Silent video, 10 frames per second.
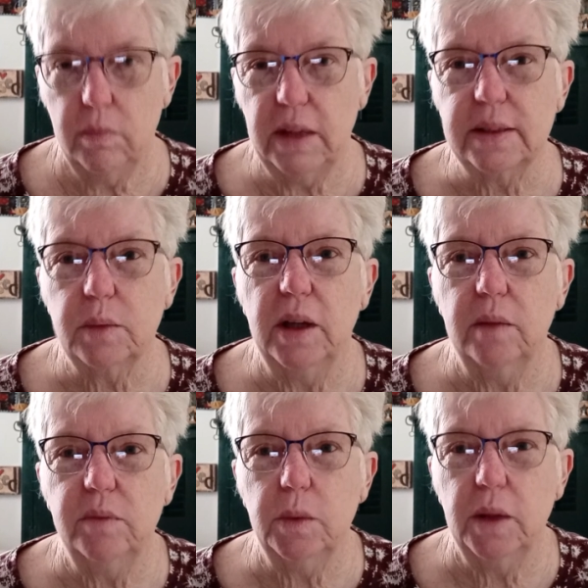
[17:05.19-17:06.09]
that's why
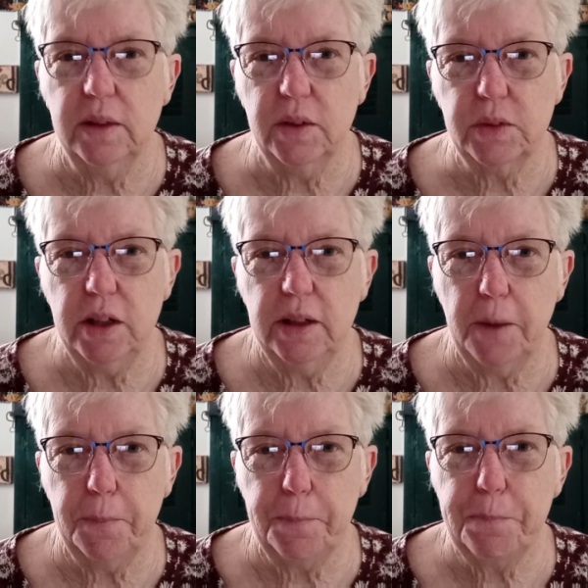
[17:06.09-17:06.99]
I'm doing those right
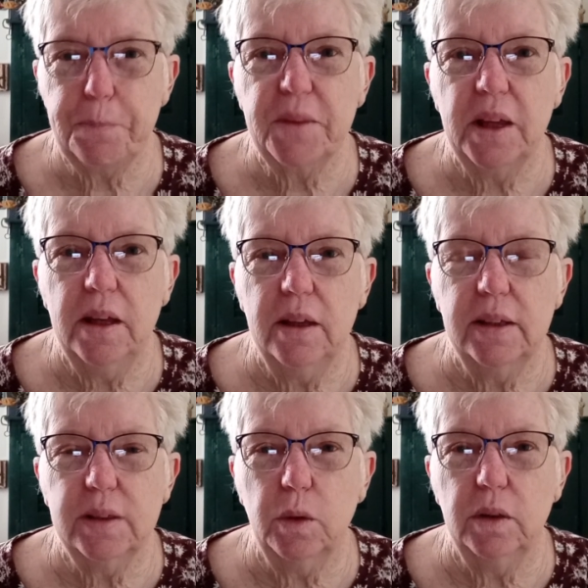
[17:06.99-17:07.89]
now.
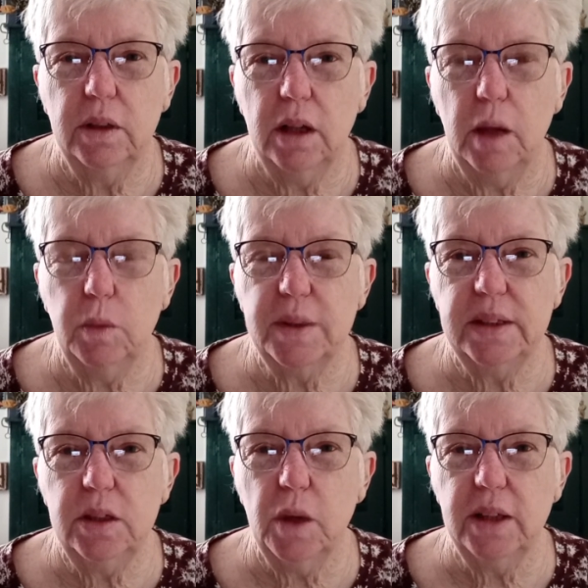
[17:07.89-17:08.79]
So I will
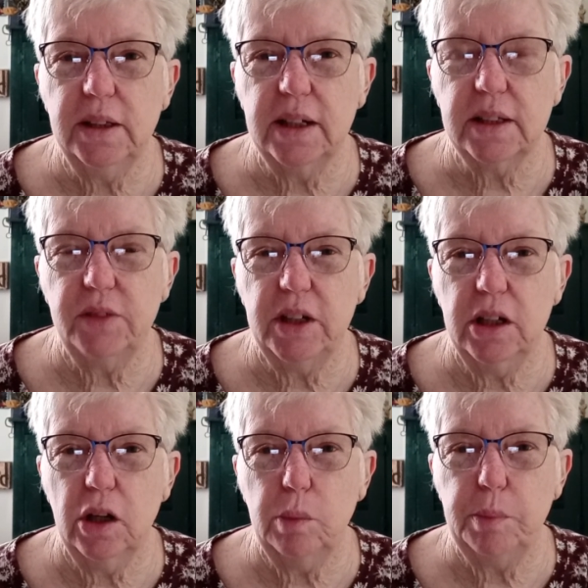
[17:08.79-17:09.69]
see you on the next
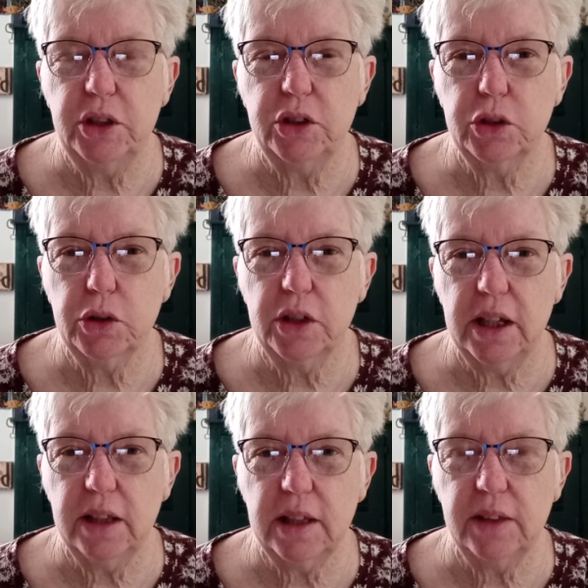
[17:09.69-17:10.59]
video. Be sure to
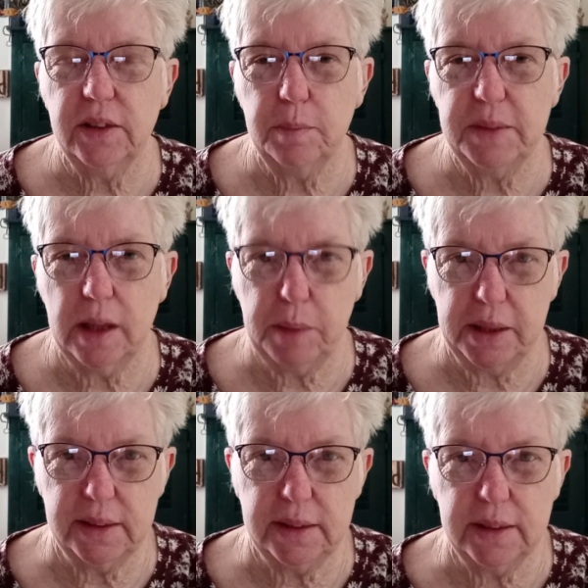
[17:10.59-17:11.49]
hit that thumbs up
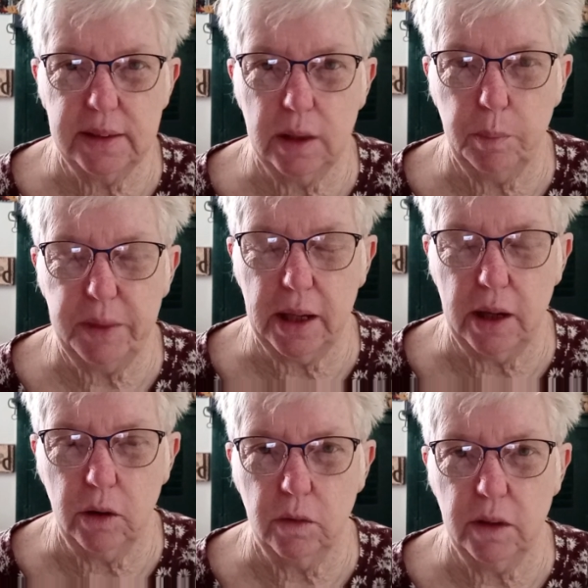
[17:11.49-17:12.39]
because it does help the
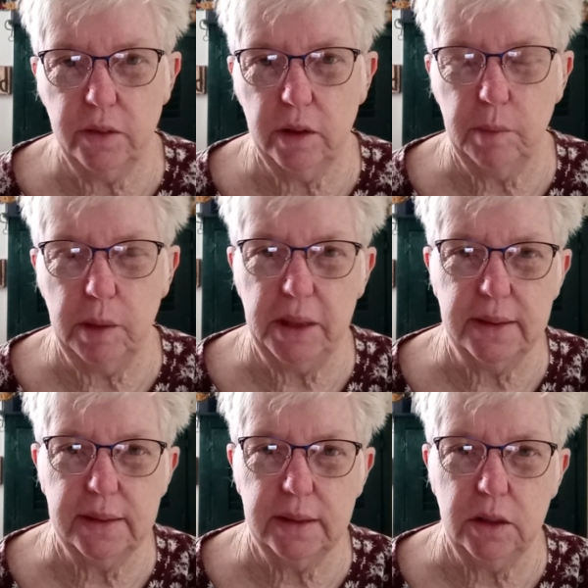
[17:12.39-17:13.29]
algorithm. It
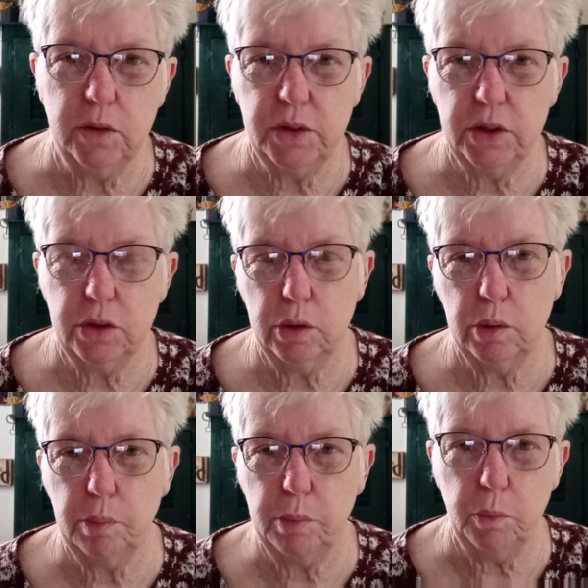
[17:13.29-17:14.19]
means that
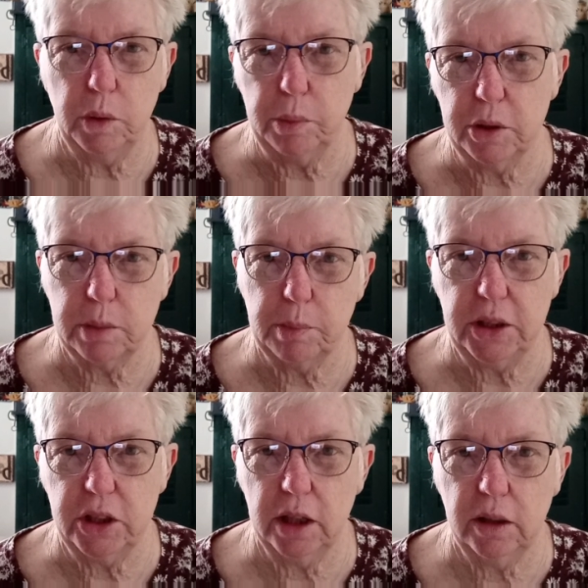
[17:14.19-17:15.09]
YouTube will push
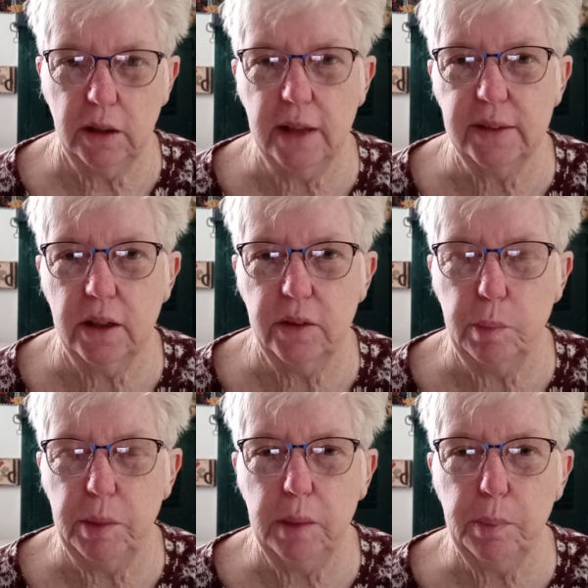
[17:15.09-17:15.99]
my channel out to
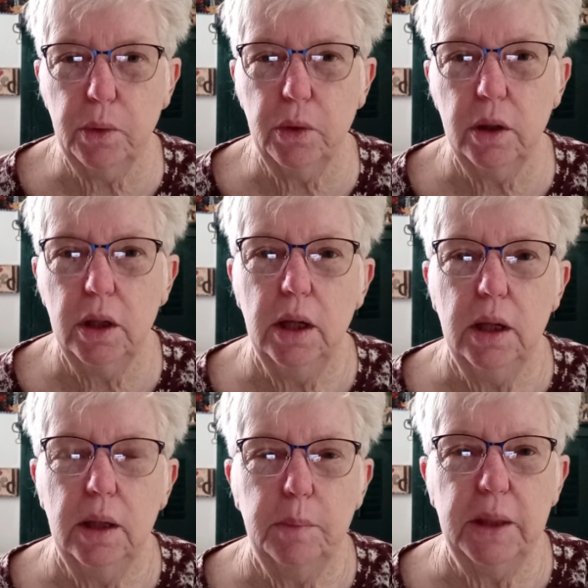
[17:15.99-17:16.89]
other people
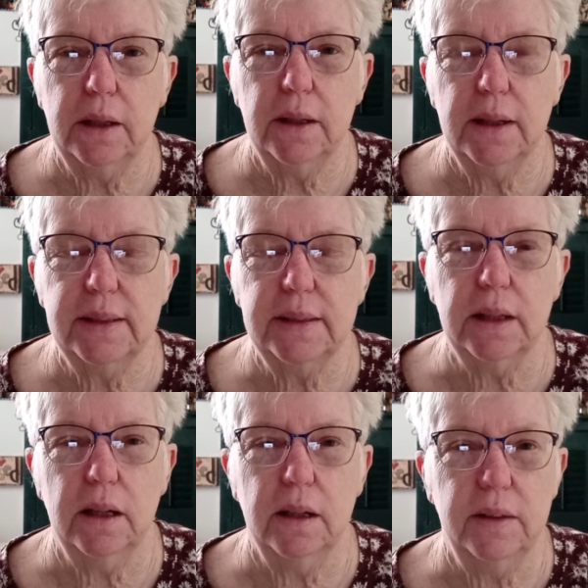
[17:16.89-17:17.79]
because
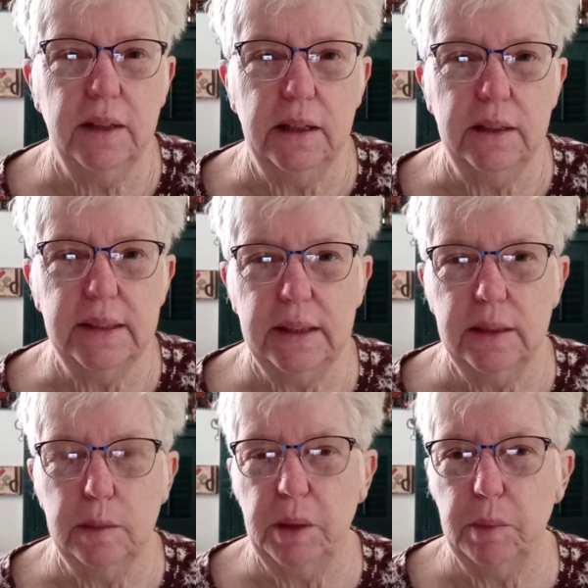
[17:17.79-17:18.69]
uh, they see
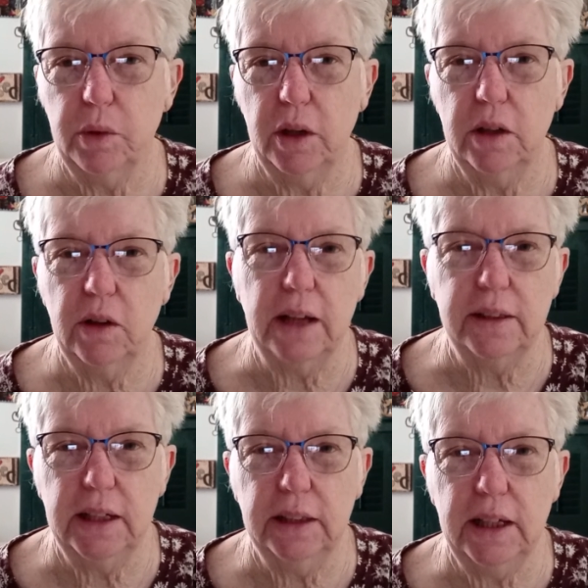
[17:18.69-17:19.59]
that people are
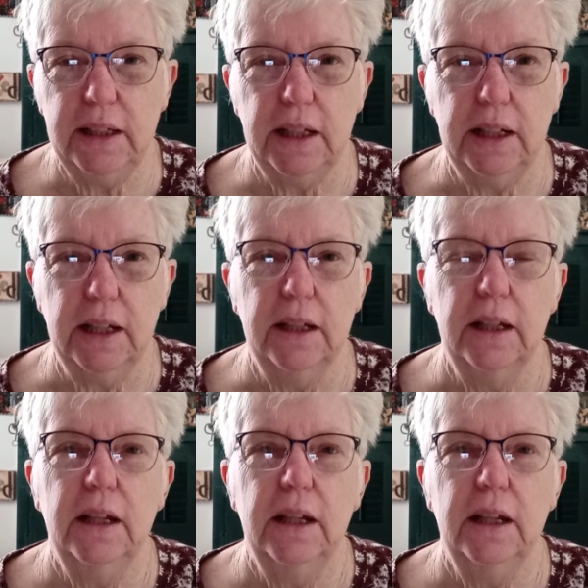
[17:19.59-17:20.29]
interacting and liking it.